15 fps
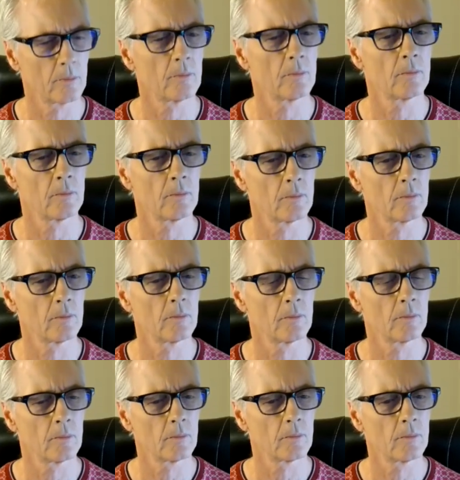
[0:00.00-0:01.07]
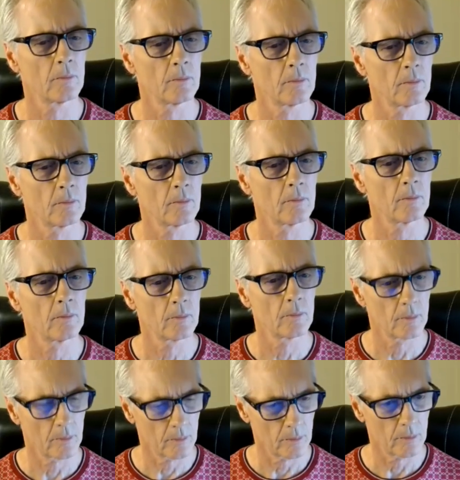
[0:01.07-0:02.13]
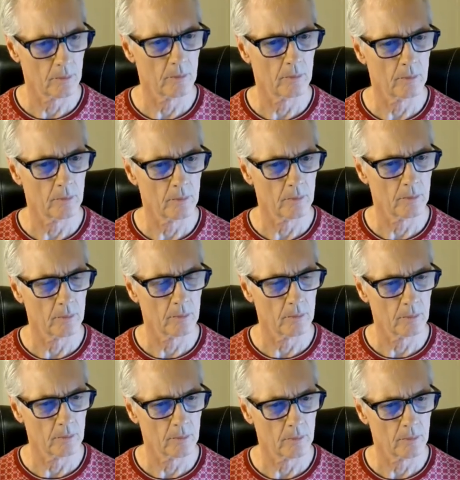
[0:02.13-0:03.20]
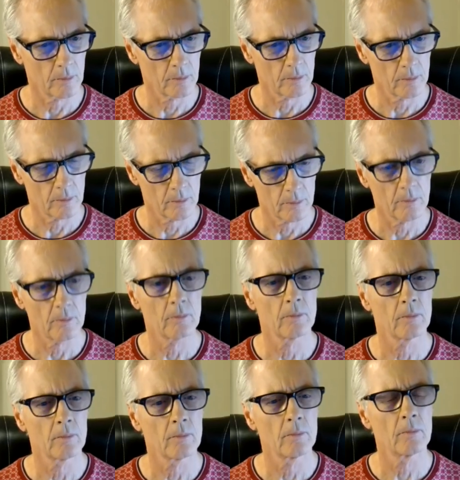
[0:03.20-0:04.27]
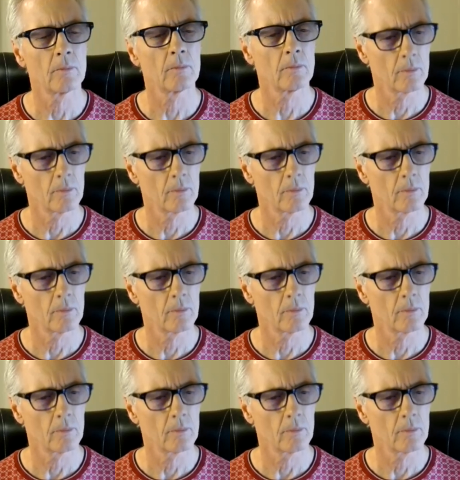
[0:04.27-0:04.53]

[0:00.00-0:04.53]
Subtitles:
This person isn't speaking.